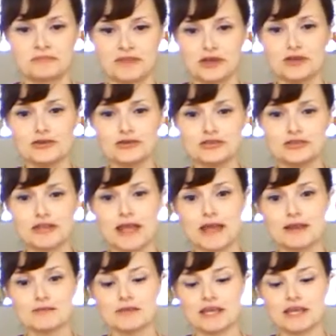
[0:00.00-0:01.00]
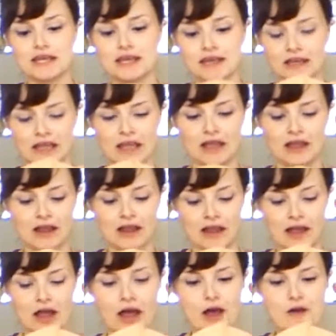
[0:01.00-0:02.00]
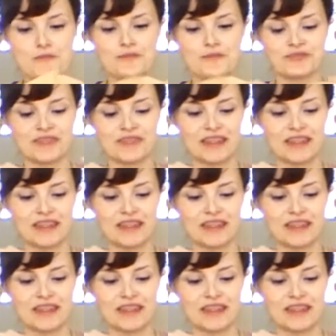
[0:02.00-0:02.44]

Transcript: Understand me?